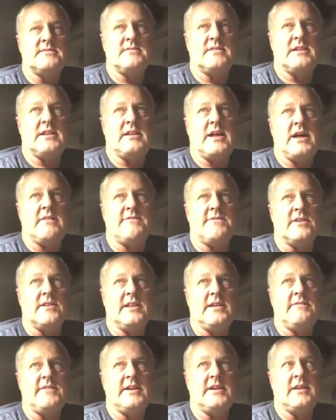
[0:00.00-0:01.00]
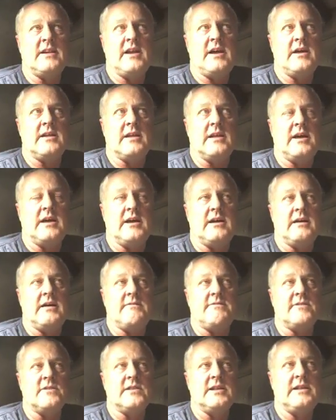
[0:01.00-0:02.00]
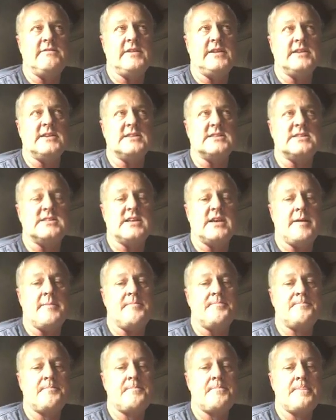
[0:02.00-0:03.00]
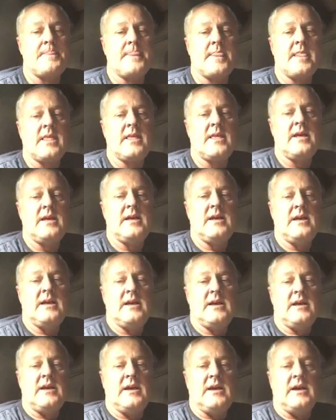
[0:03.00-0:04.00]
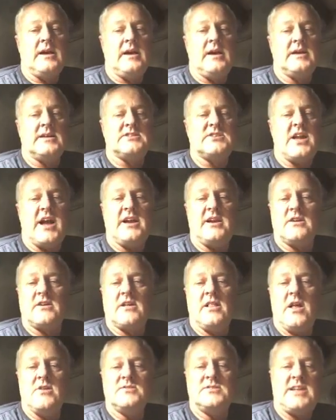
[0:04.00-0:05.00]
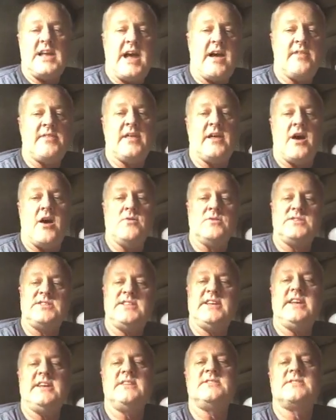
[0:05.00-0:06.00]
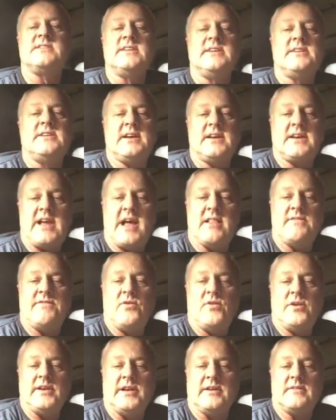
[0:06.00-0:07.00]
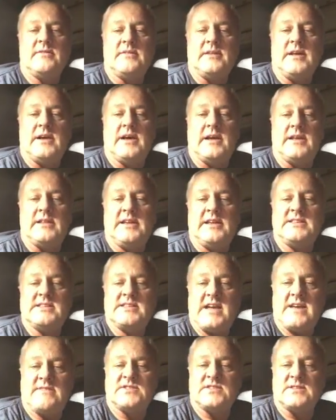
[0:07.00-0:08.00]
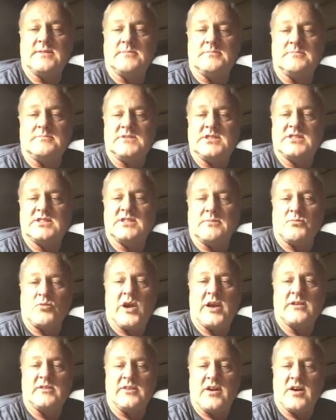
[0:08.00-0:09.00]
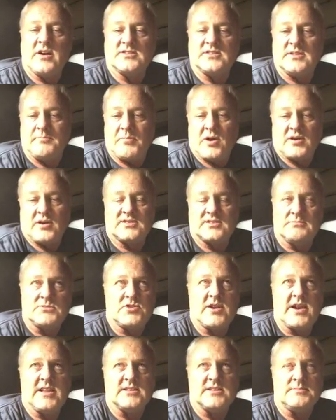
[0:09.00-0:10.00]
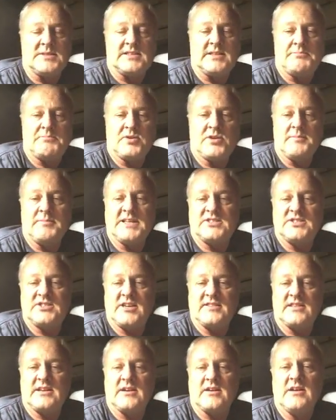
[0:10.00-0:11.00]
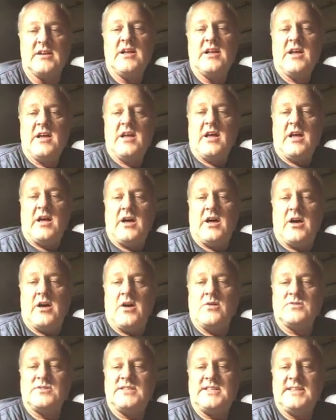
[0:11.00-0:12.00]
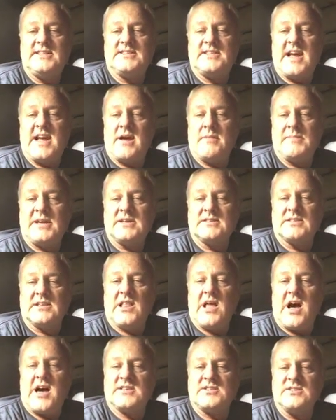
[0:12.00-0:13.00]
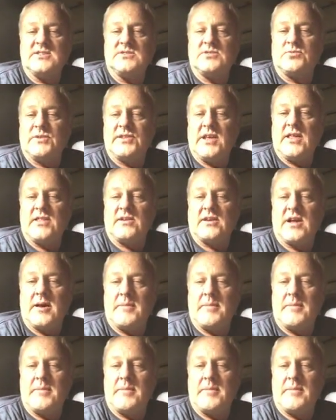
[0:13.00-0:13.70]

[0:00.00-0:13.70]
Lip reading: Schneider closed down the OCs in California. They just have some rental yards to park some trailers, but they pretty much shut their OCs down because of lawsuits with other companies, which dictated standards for all companies in California. Which